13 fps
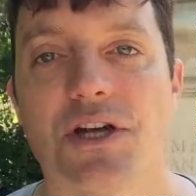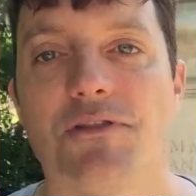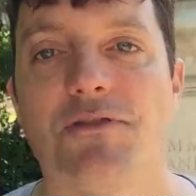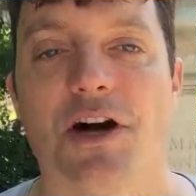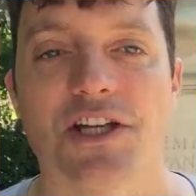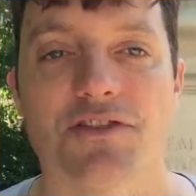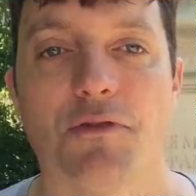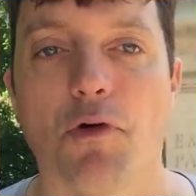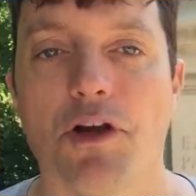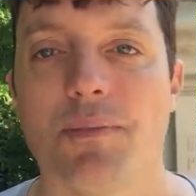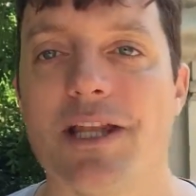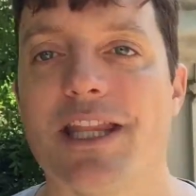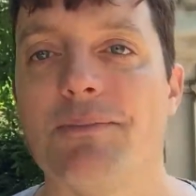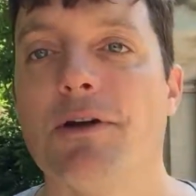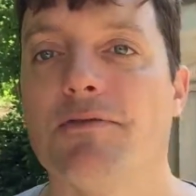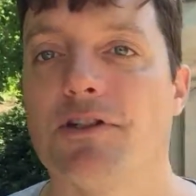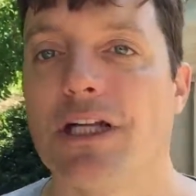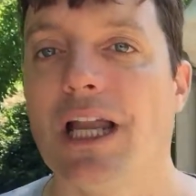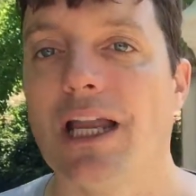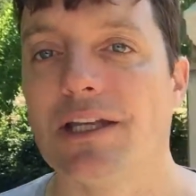so fast forward a bit, they
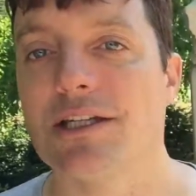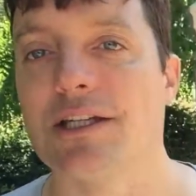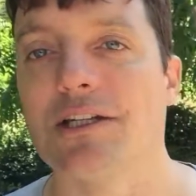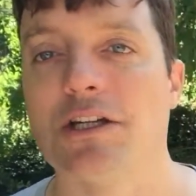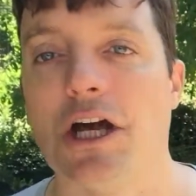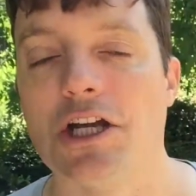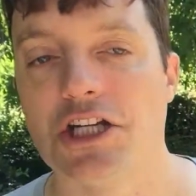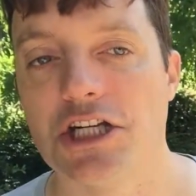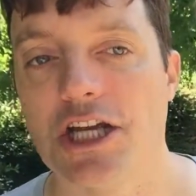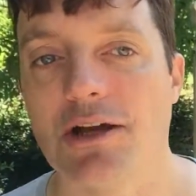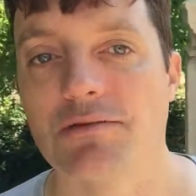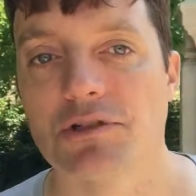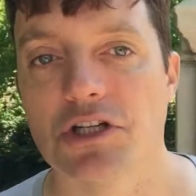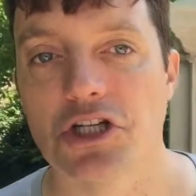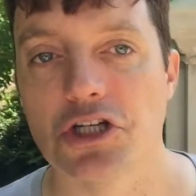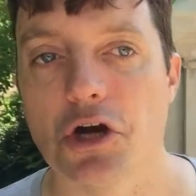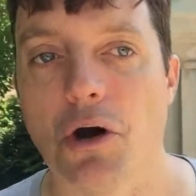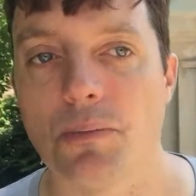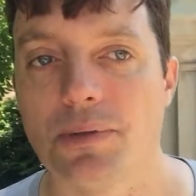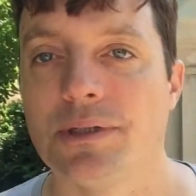moved to London. She owned a
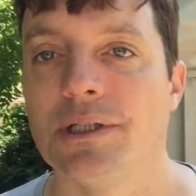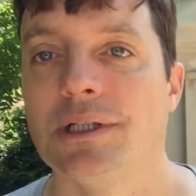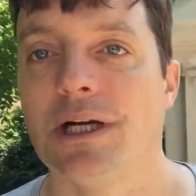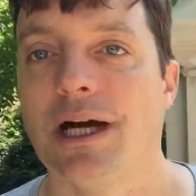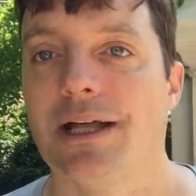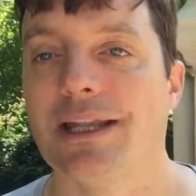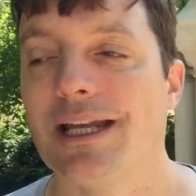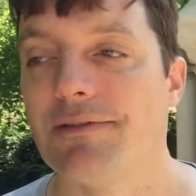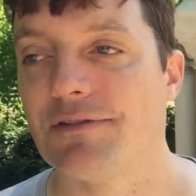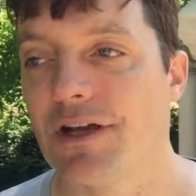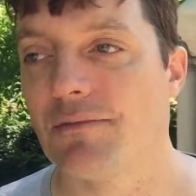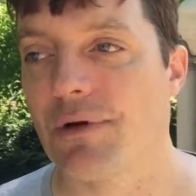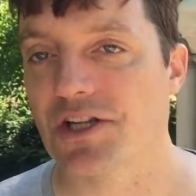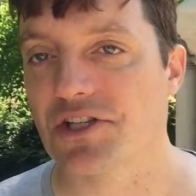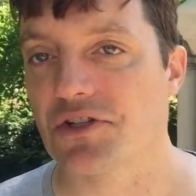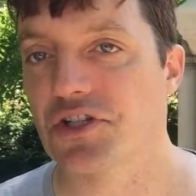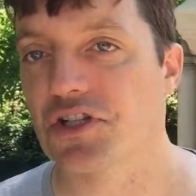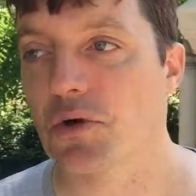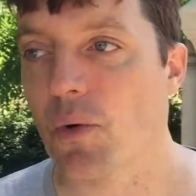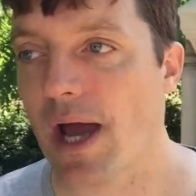shop. Uh, they live near Russell
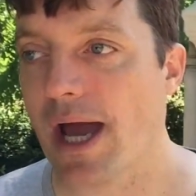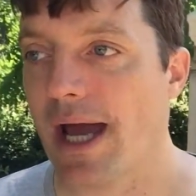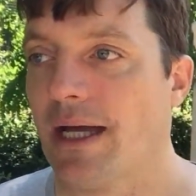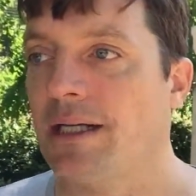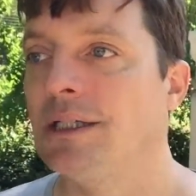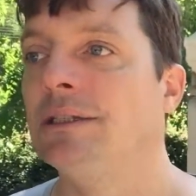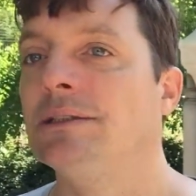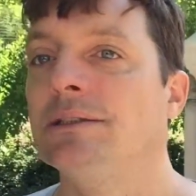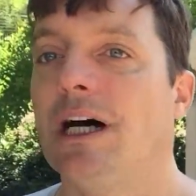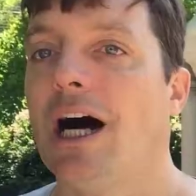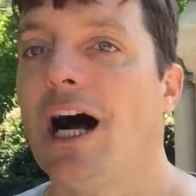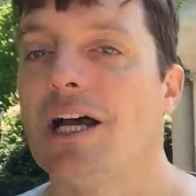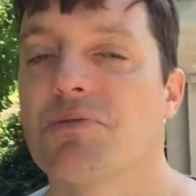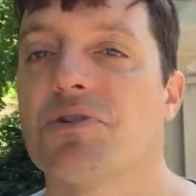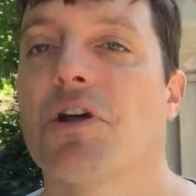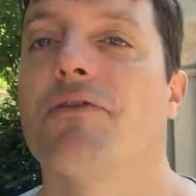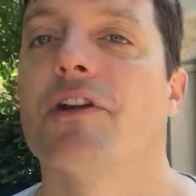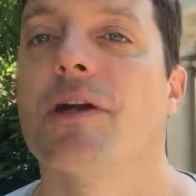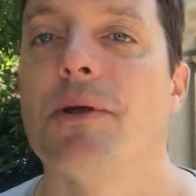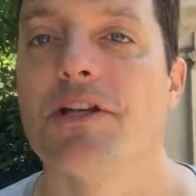Square. Her husband's
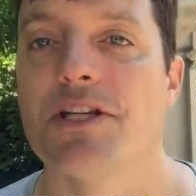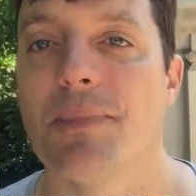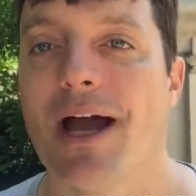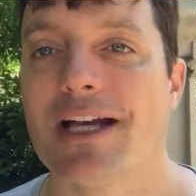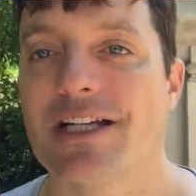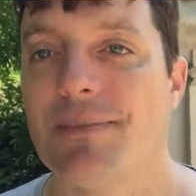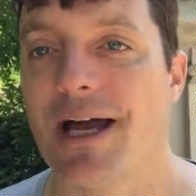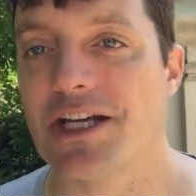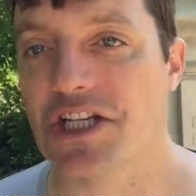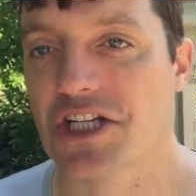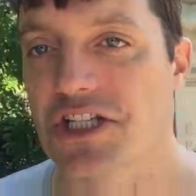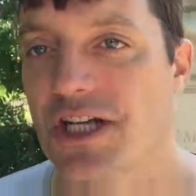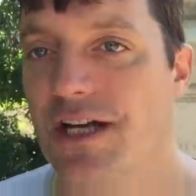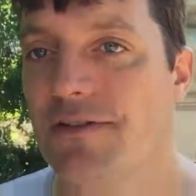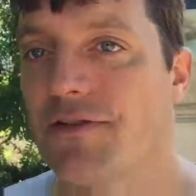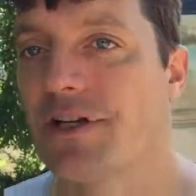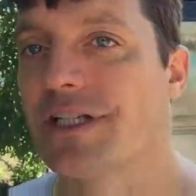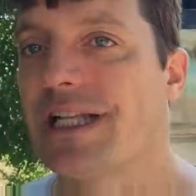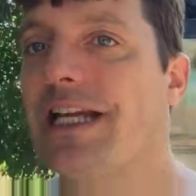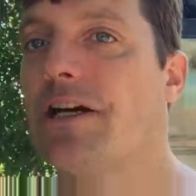often commuting back to Manchester
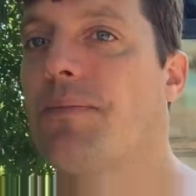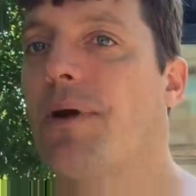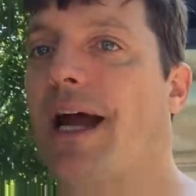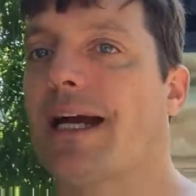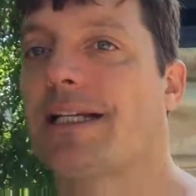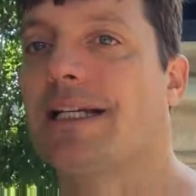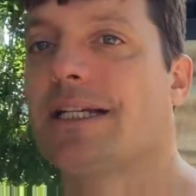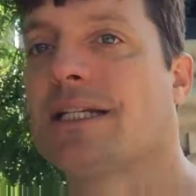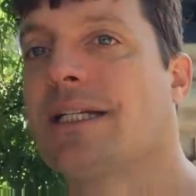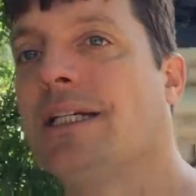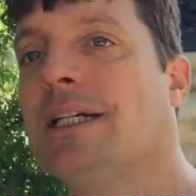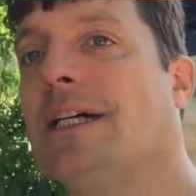for his legal practice.